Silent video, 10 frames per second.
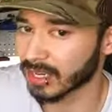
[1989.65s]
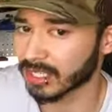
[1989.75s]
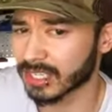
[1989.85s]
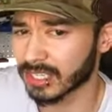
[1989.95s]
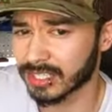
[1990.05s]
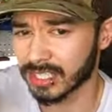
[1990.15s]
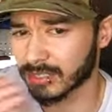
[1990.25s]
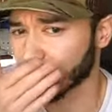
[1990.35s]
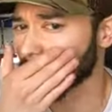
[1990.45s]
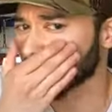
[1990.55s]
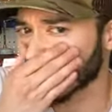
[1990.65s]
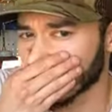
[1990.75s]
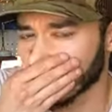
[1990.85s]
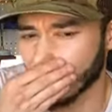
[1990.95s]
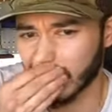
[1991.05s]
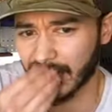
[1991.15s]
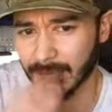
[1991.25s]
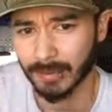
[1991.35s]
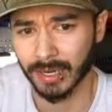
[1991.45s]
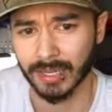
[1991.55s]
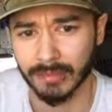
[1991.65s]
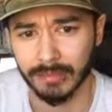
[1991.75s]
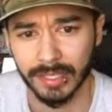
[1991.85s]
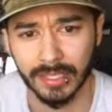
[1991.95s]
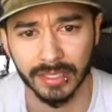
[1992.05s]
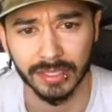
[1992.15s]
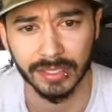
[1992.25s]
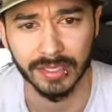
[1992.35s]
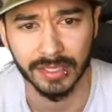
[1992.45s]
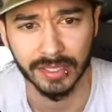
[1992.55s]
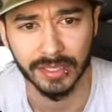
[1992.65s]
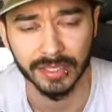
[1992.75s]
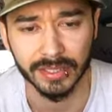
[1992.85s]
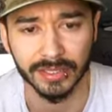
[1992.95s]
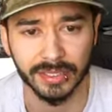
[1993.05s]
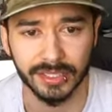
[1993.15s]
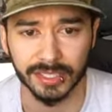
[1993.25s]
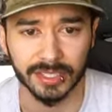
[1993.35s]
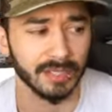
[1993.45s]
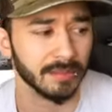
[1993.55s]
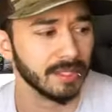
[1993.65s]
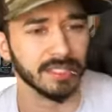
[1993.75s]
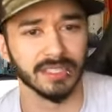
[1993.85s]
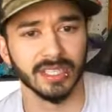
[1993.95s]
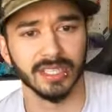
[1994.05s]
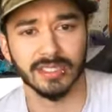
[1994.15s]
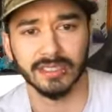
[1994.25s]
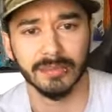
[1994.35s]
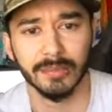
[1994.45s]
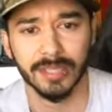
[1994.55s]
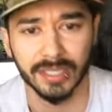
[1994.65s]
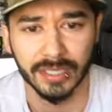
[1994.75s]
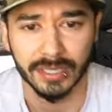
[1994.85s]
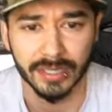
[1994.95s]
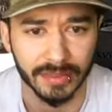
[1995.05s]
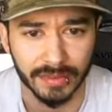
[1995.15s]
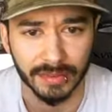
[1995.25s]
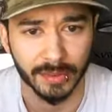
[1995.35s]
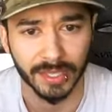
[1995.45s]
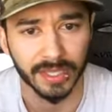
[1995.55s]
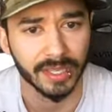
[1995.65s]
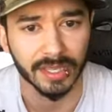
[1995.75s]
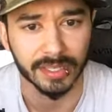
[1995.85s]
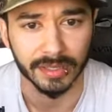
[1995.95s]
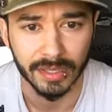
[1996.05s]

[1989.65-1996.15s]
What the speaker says: fox hair jigs won't have a bait keeper on them because they're just going to be designed to be the way they are.